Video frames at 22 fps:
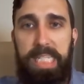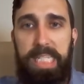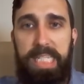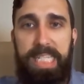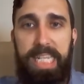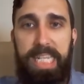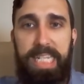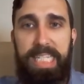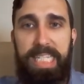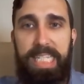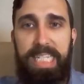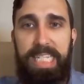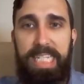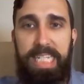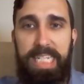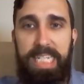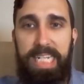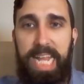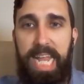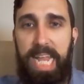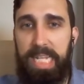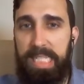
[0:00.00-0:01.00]

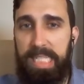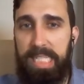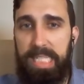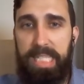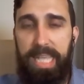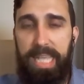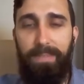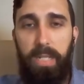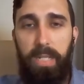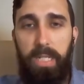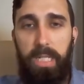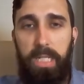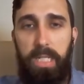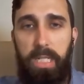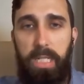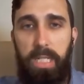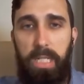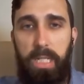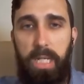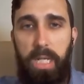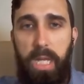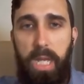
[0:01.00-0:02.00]
16, and
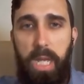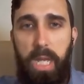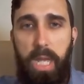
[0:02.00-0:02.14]
17,